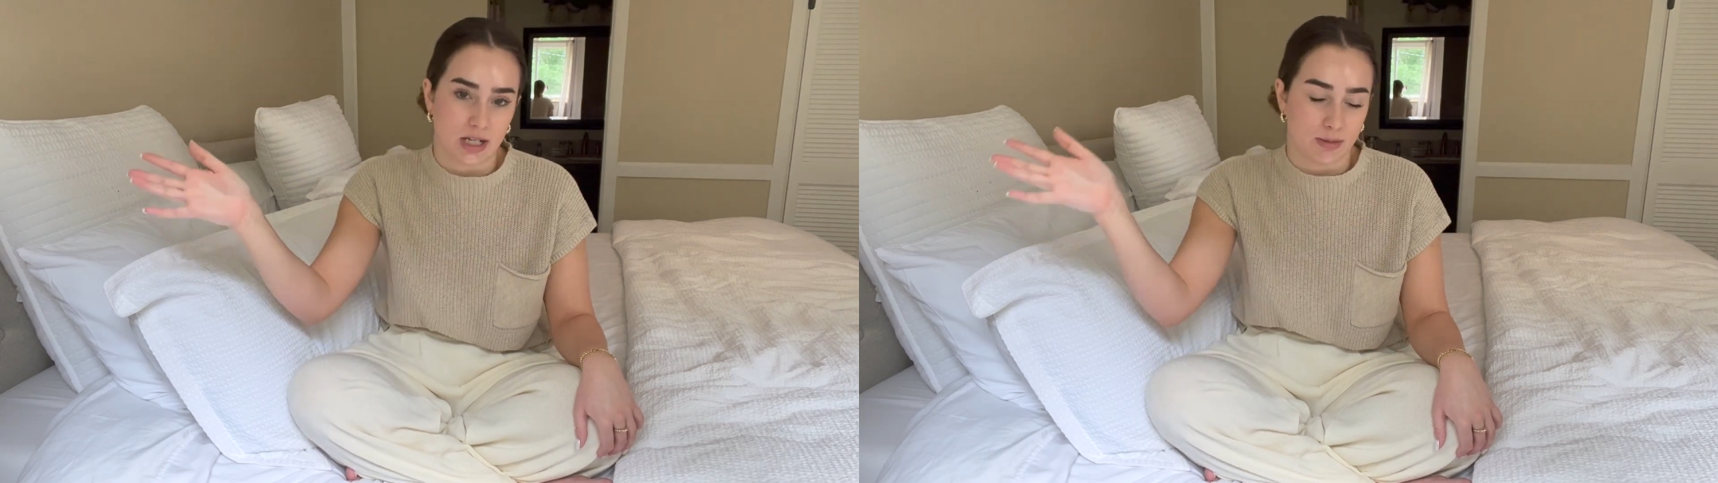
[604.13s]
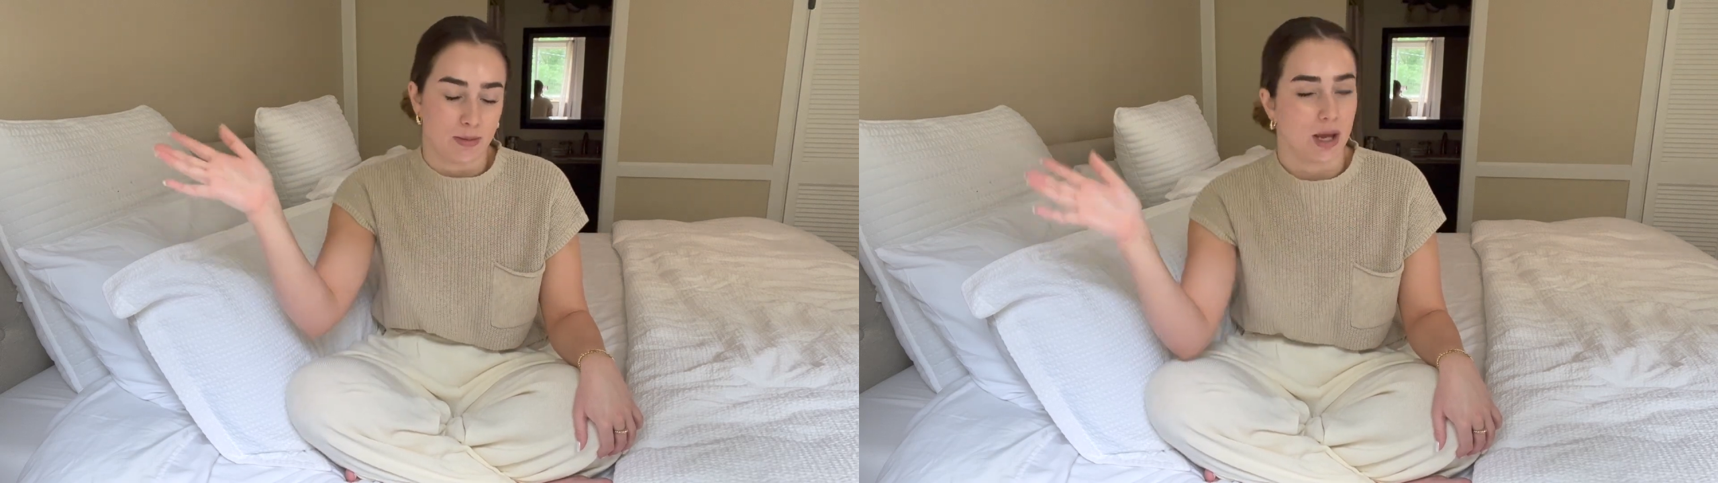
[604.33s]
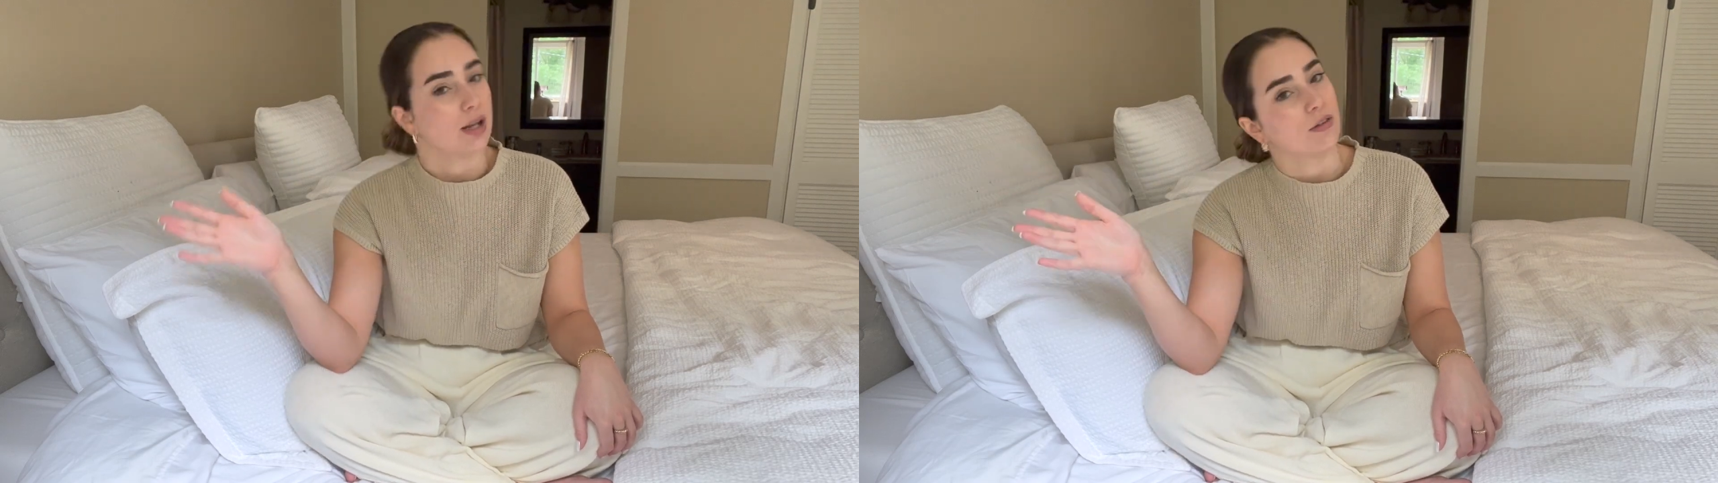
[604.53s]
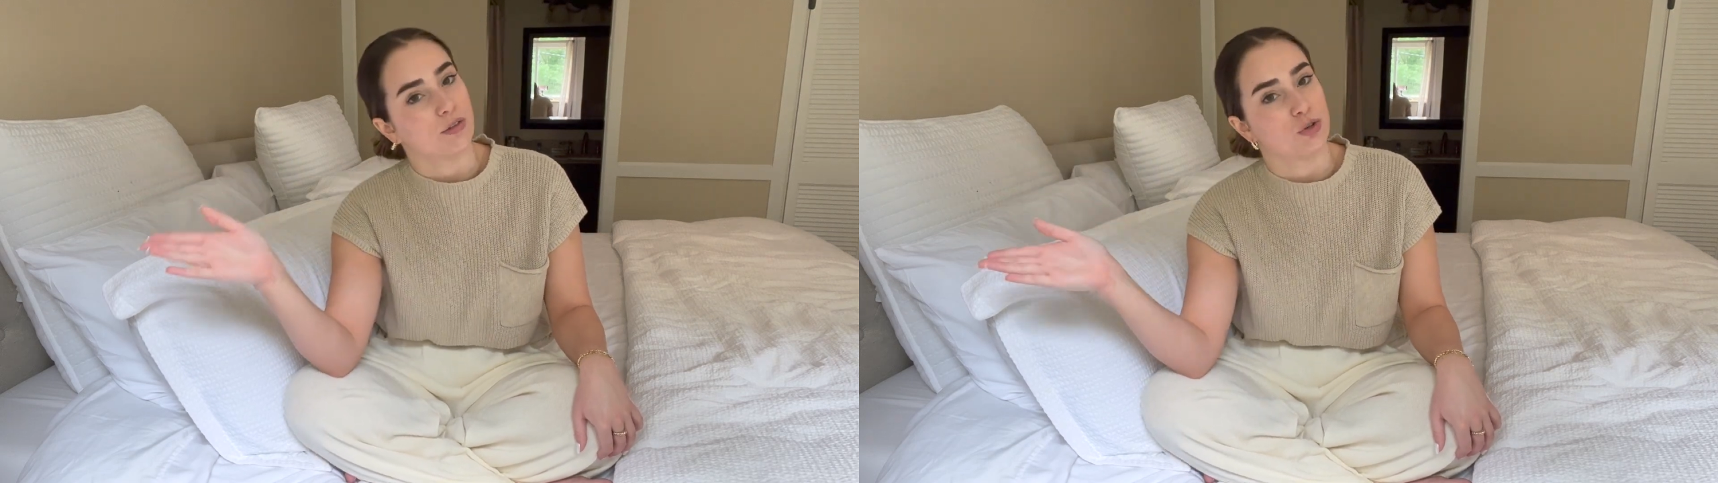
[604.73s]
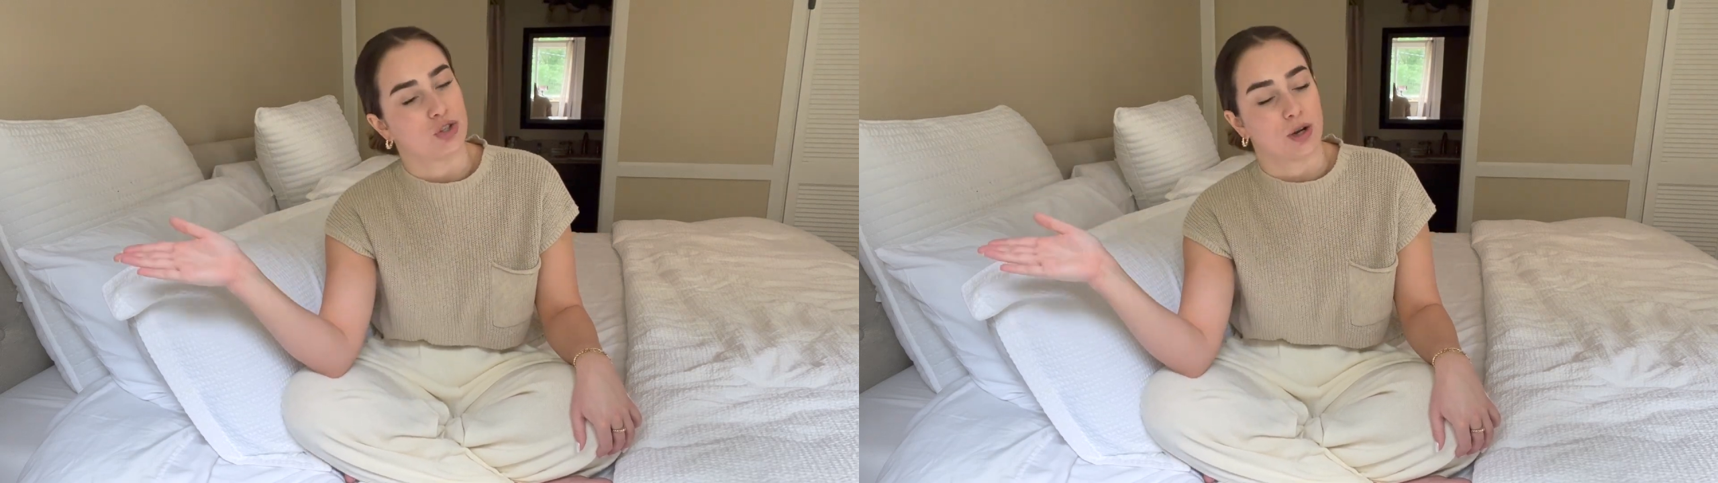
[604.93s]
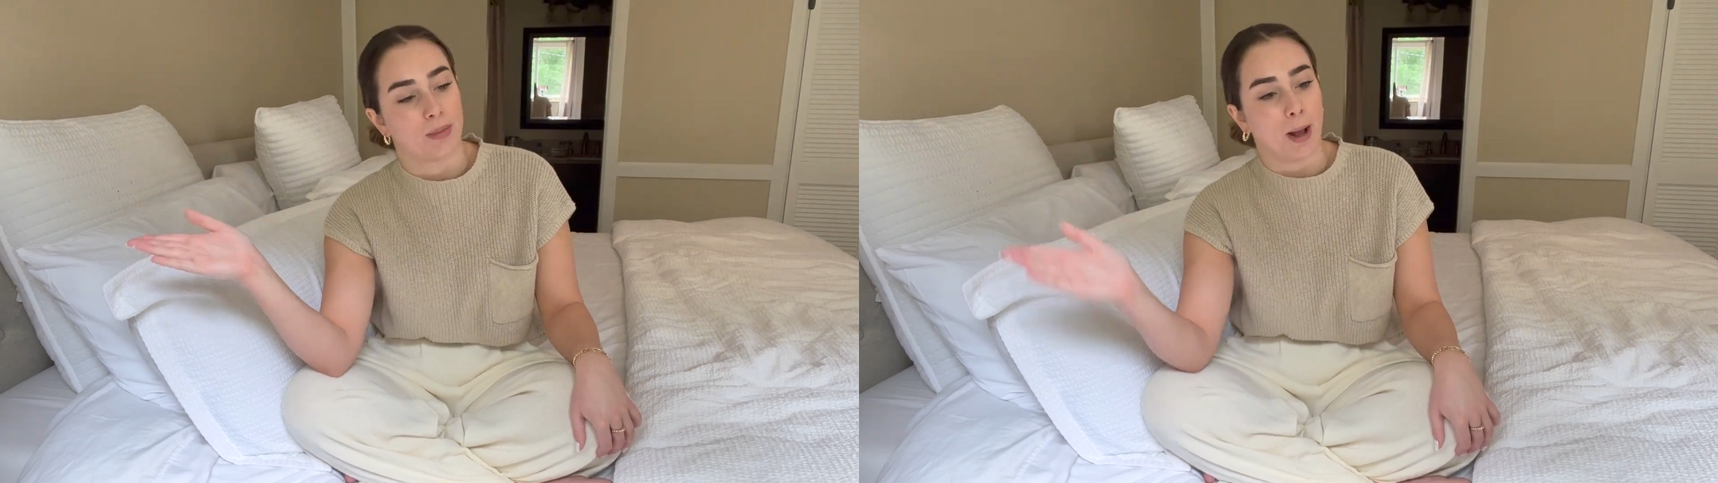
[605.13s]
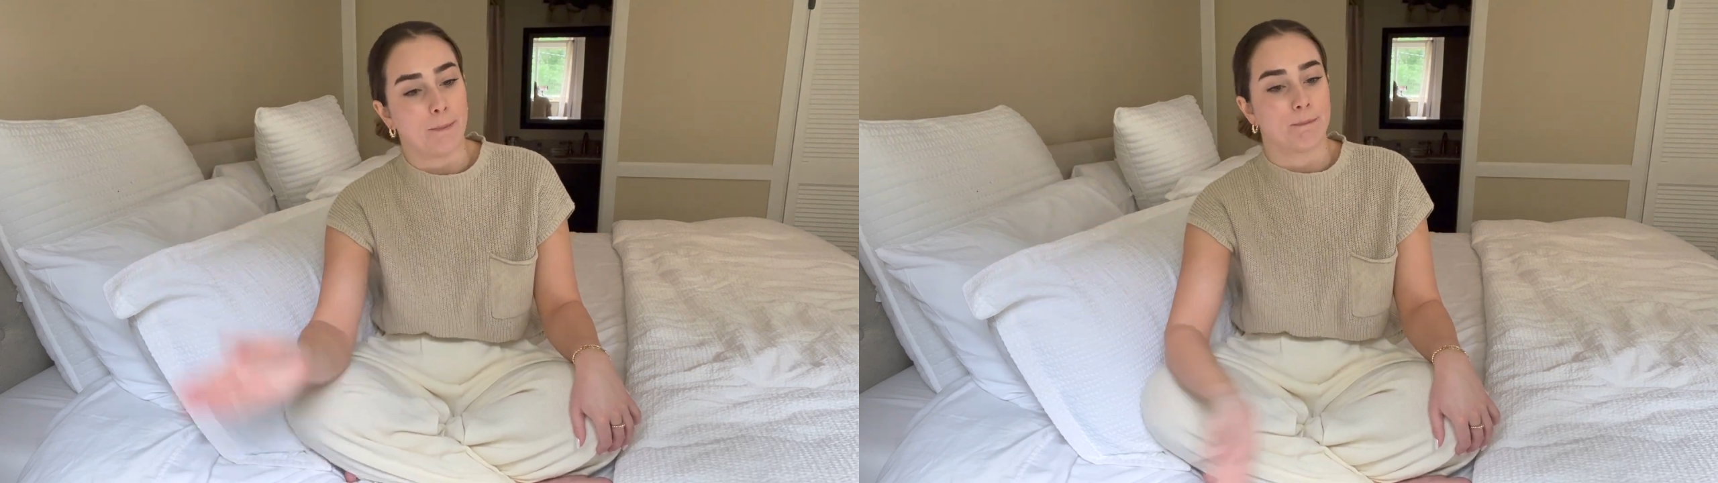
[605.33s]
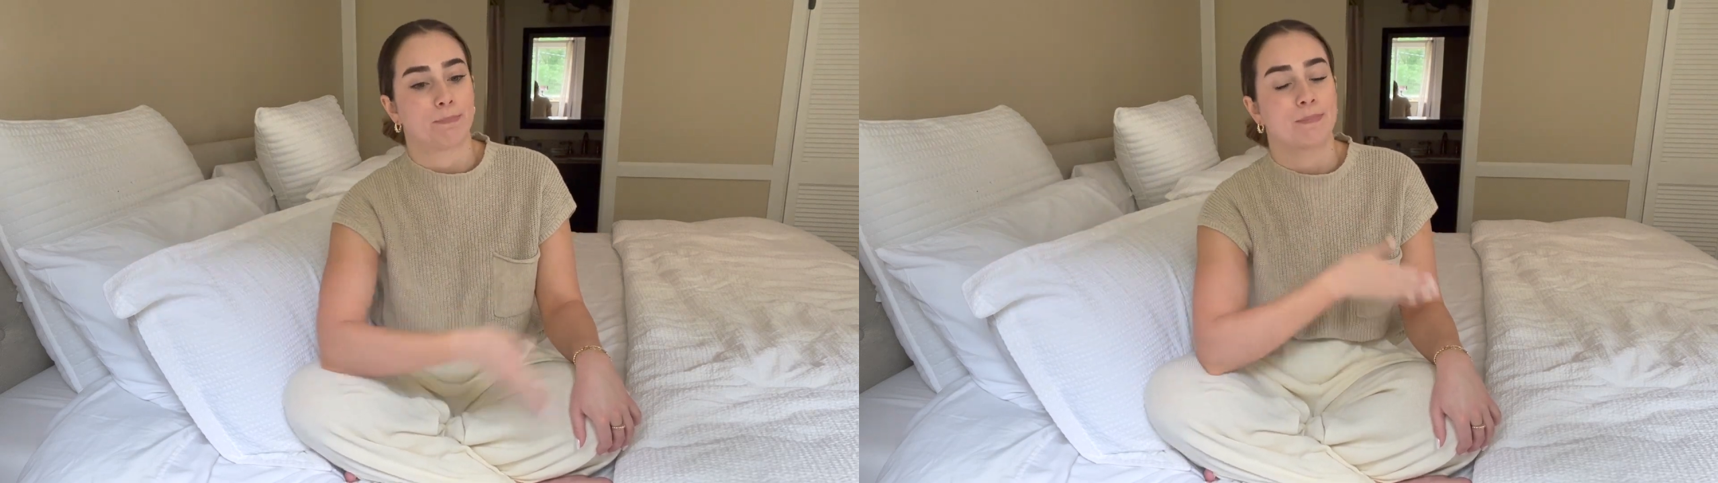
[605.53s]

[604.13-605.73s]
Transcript: to be made in the future, but